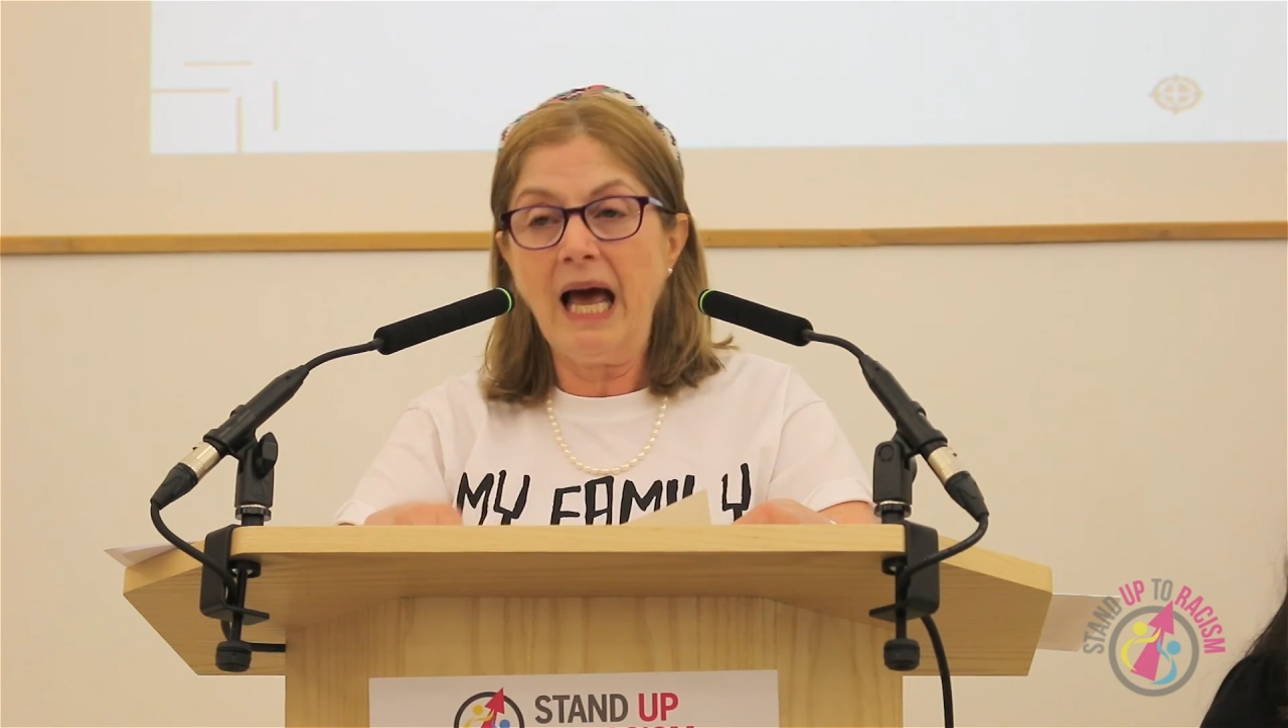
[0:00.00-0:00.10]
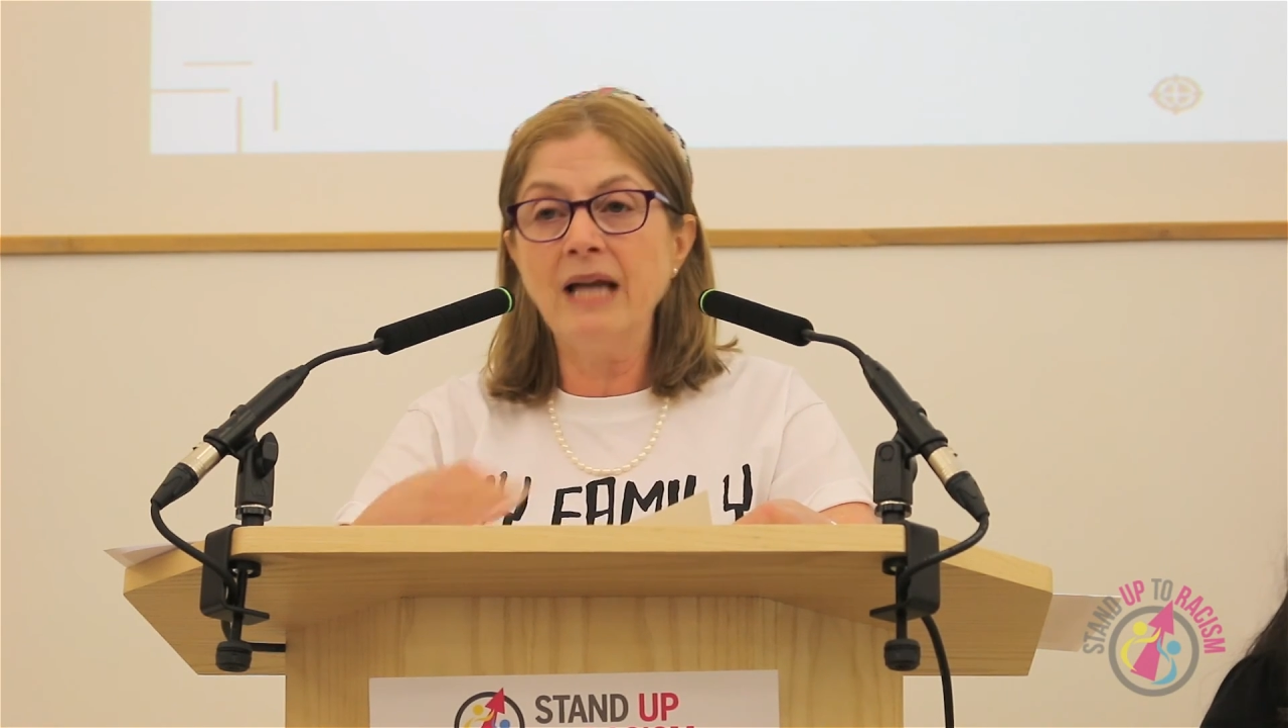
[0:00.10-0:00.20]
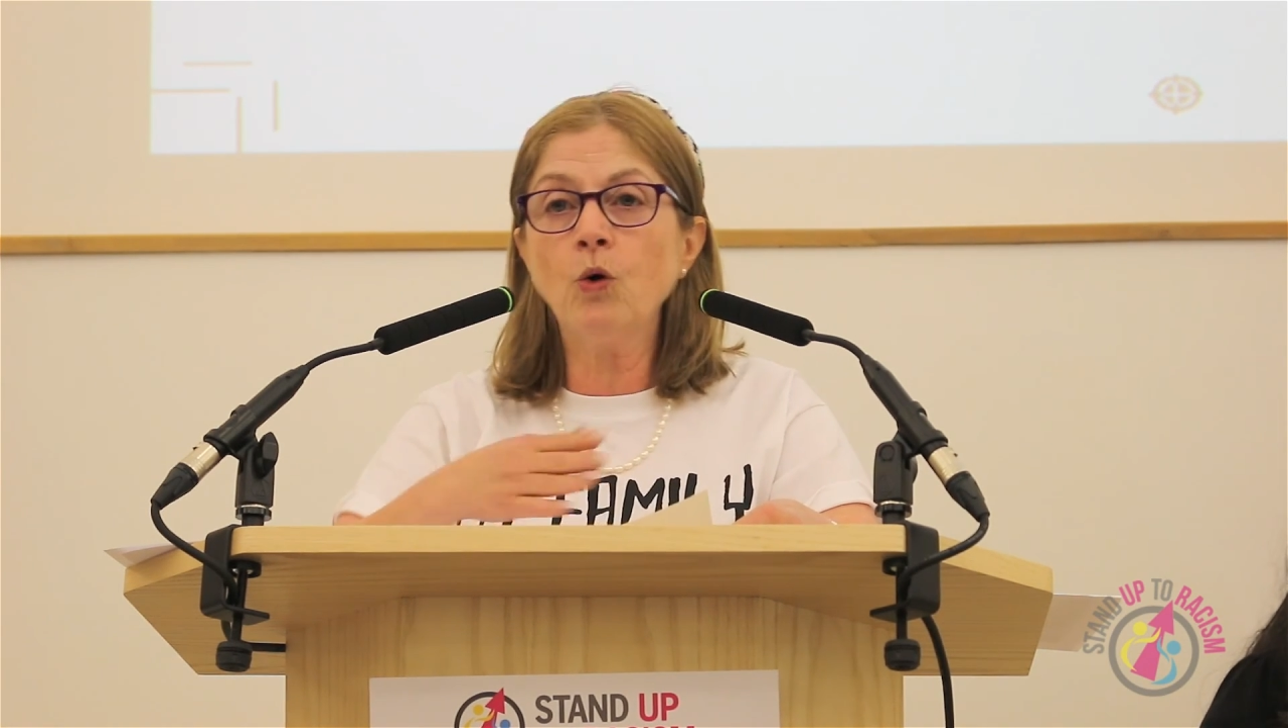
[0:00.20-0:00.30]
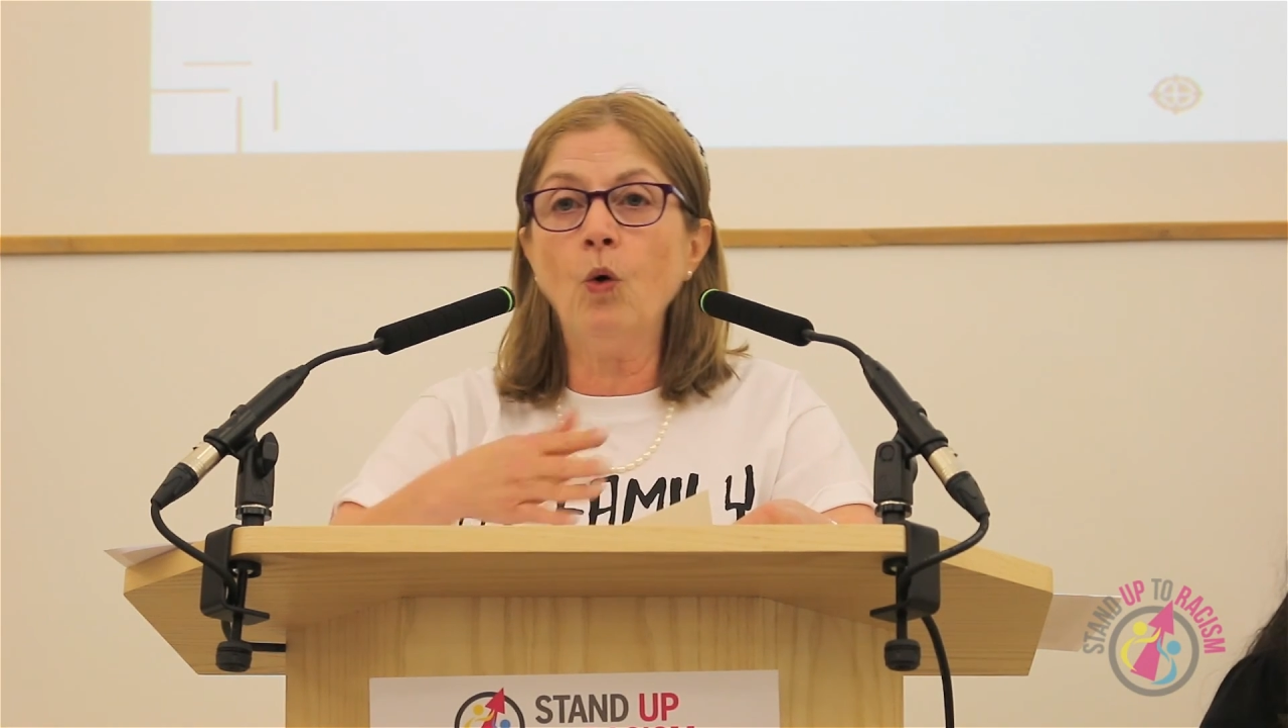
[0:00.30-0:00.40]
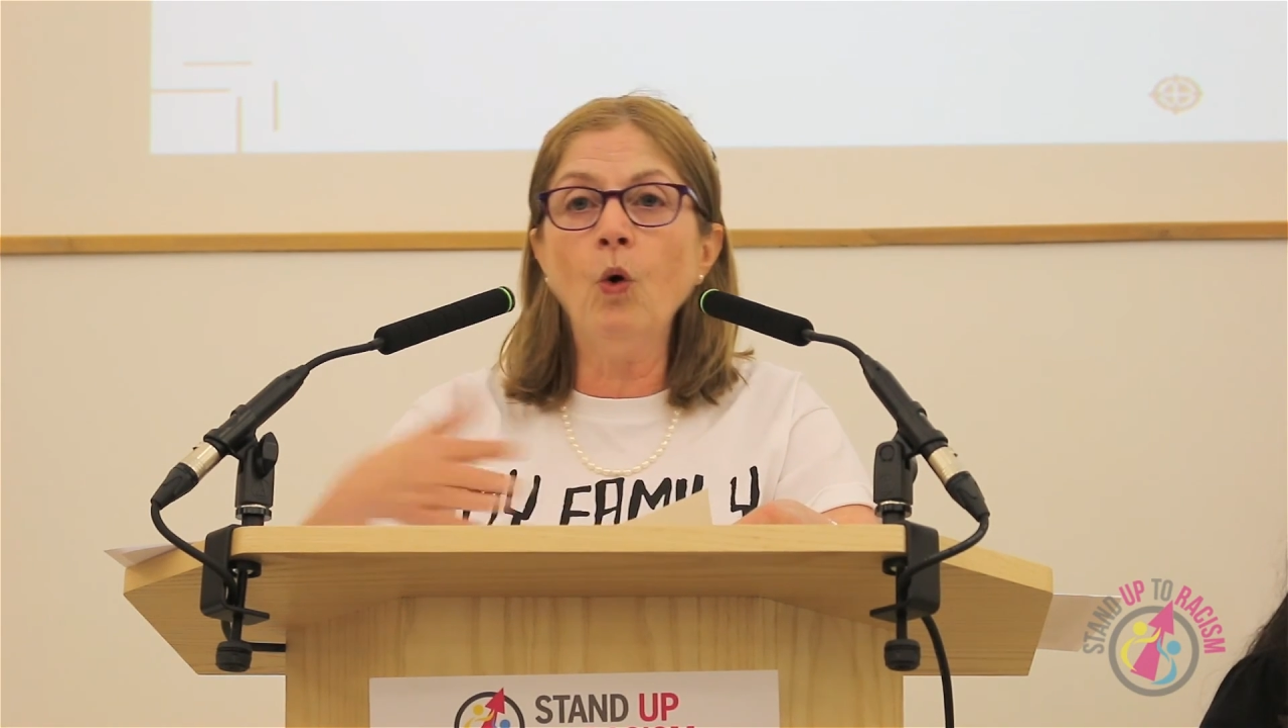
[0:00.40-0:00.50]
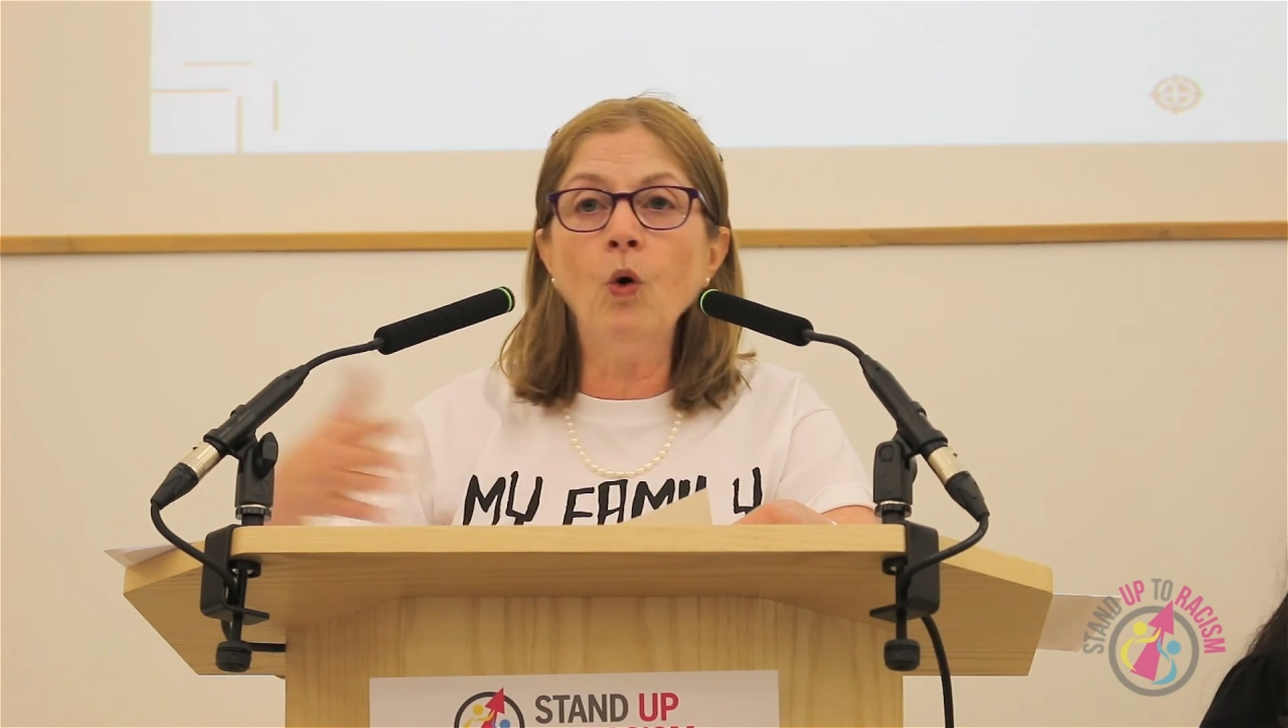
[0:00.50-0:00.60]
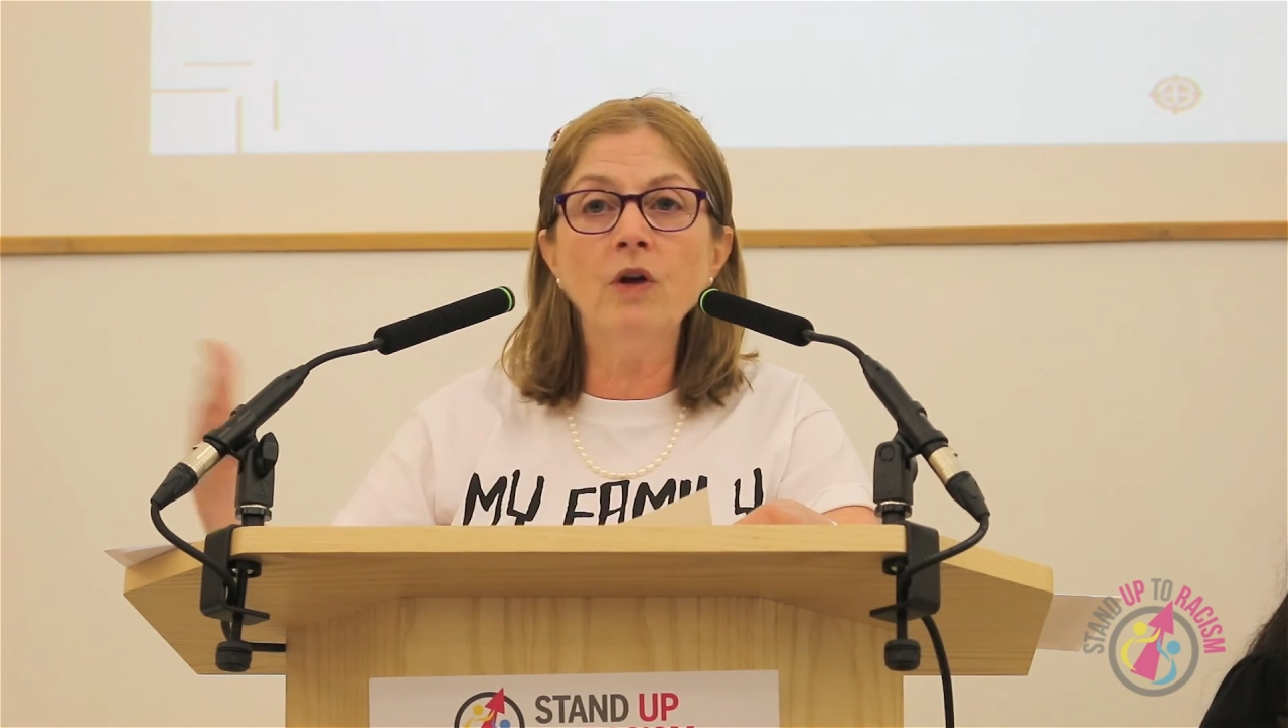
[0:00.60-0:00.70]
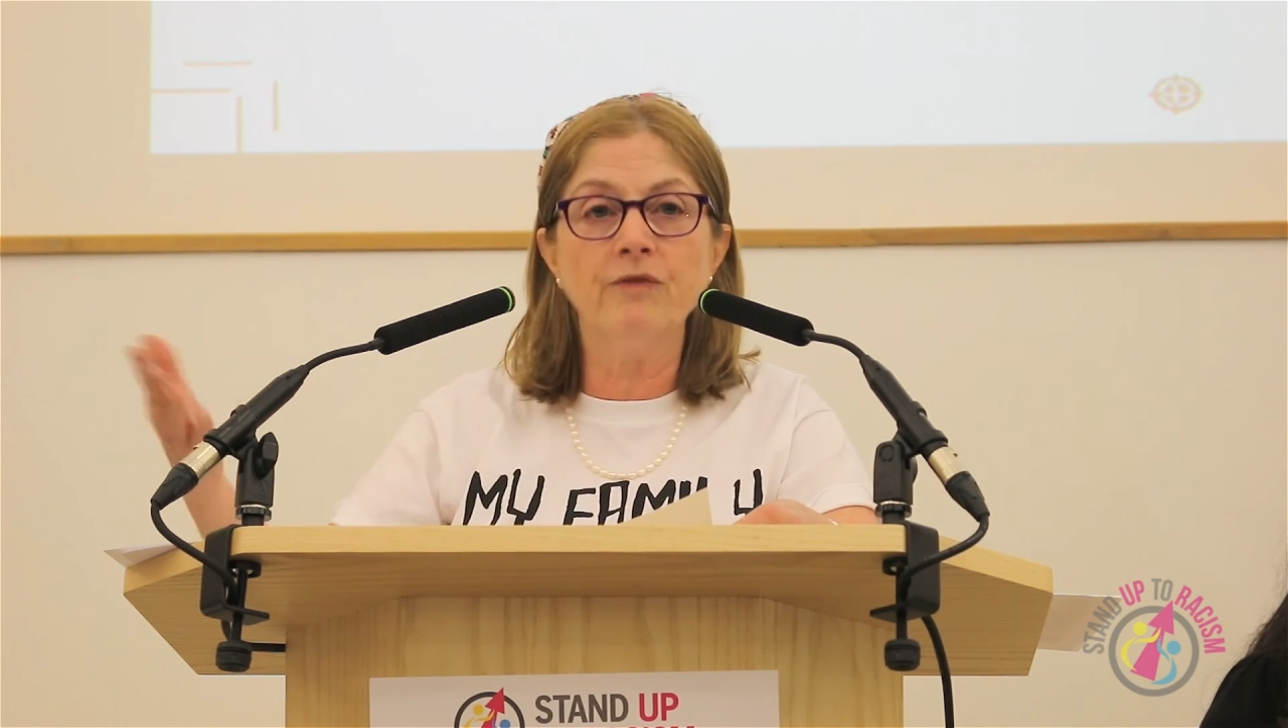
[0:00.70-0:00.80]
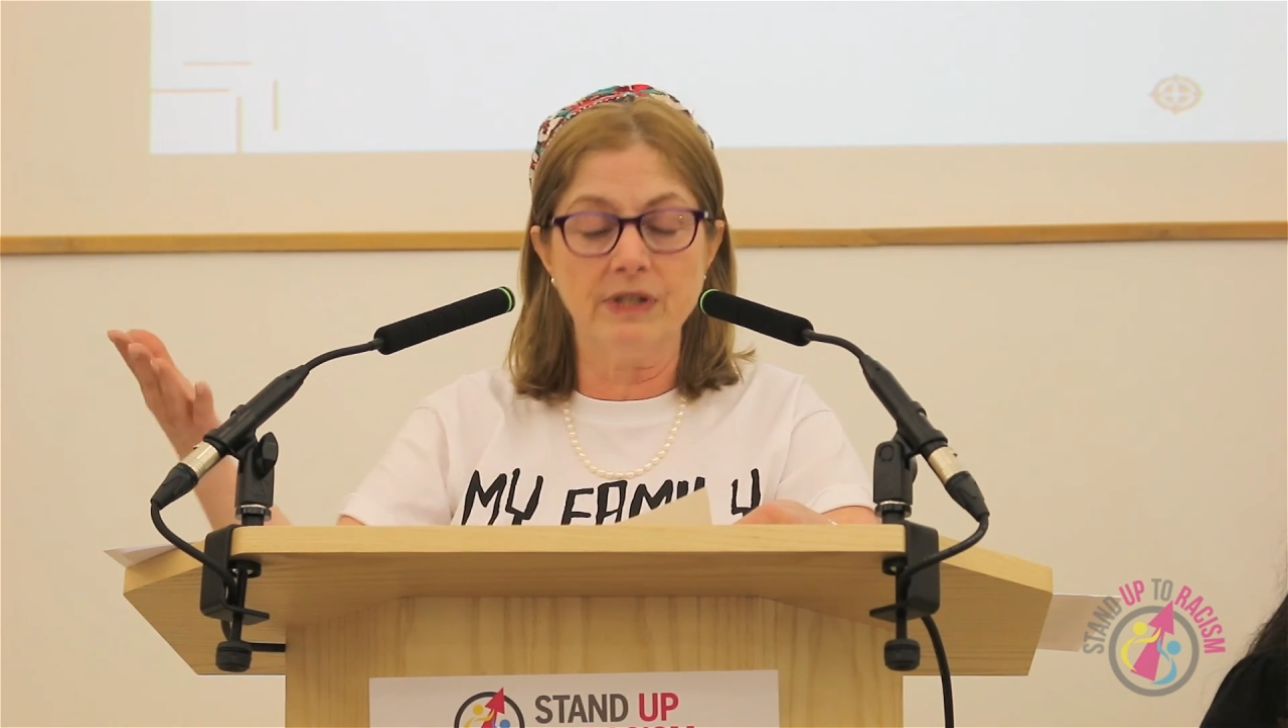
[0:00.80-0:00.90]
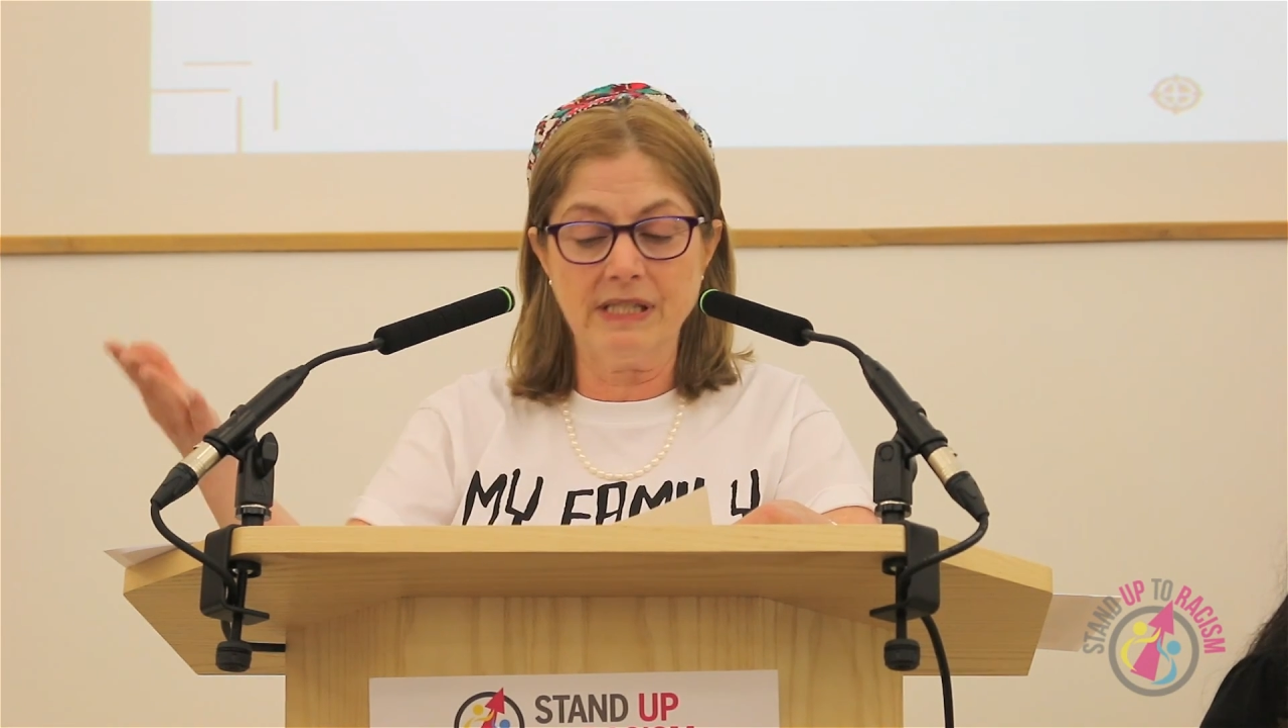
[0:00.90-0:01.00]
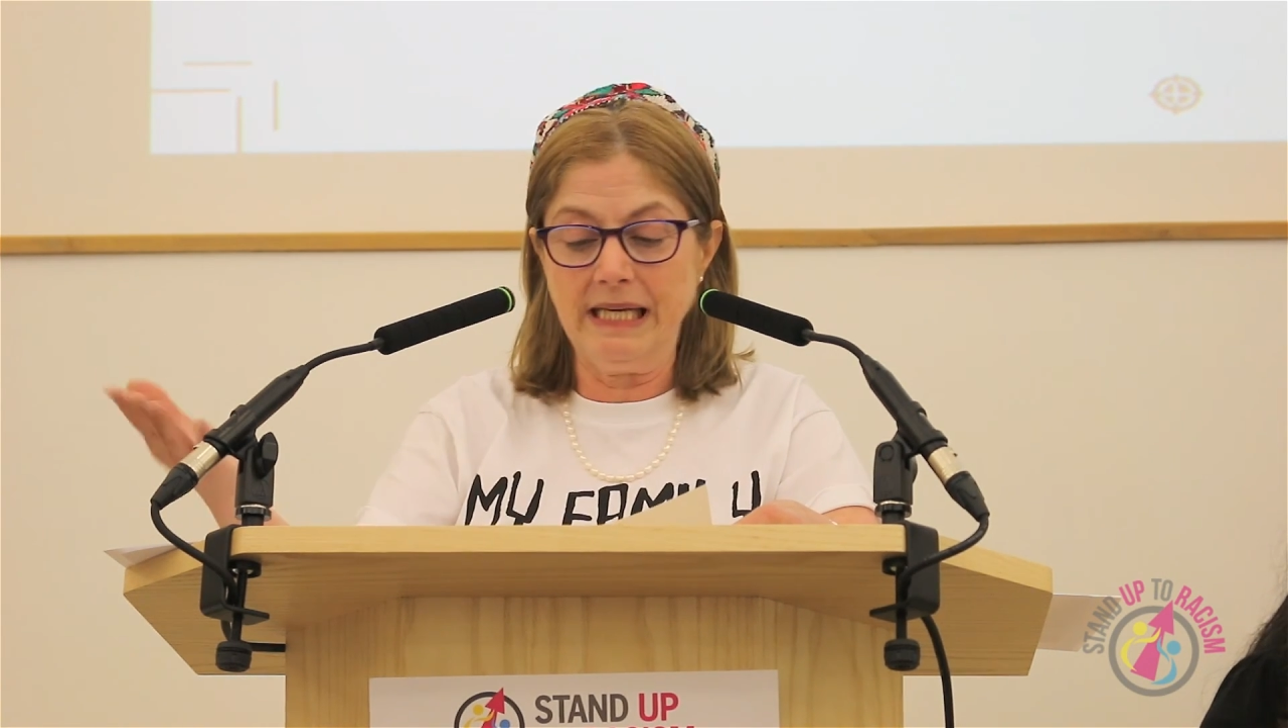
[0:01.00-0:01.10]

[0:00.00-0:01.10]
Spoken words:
and all of us